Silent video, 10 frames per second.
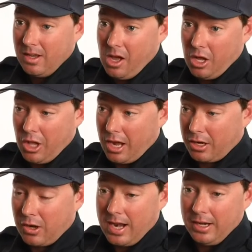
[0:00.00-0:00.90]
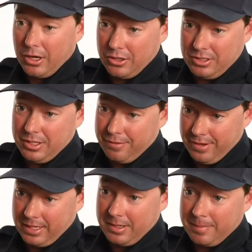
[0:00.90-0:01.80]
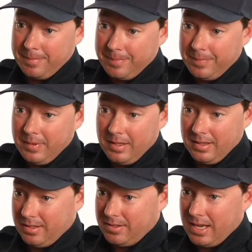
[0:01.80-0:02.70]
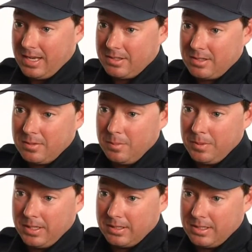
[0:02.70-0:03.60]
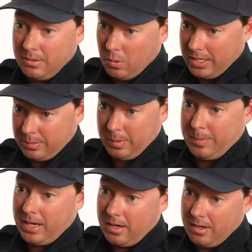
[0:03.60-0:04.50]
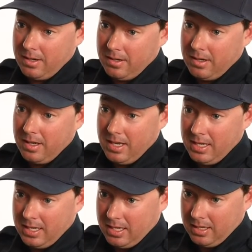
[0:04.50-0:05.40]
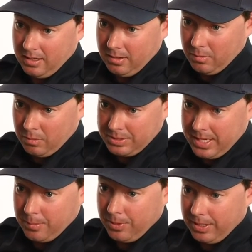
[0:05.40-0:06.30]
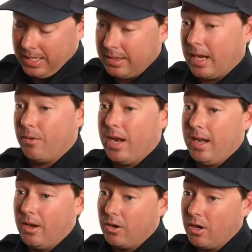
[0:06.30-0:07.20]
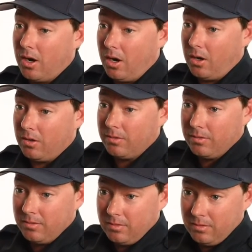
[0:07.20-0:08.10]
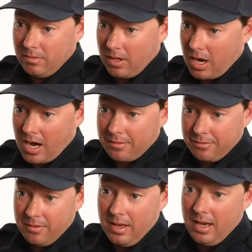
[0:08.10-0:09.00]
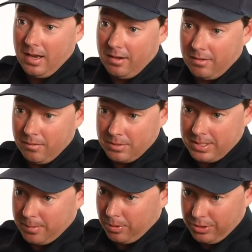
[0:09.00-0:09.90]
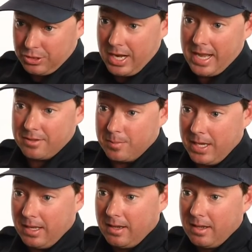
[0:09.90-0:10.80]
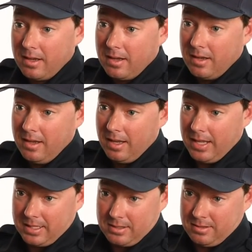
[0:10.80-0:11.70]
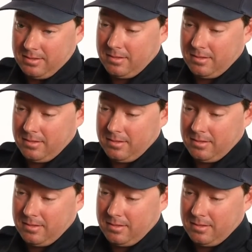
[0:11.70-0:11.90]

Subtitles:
A lot of credit goes to the victim in this case because he was prepared. He was able to get that radio call off and was able to transmit, and that's